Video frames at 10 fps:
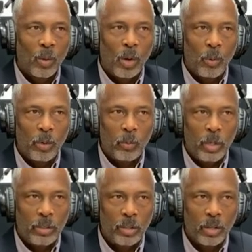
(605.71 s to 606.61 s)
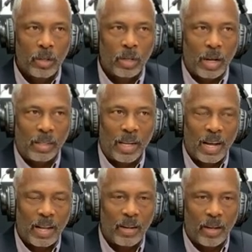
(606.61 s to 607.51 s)
Well, we, we took a
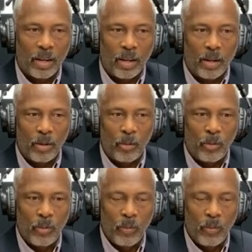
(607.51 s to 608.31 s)
lot of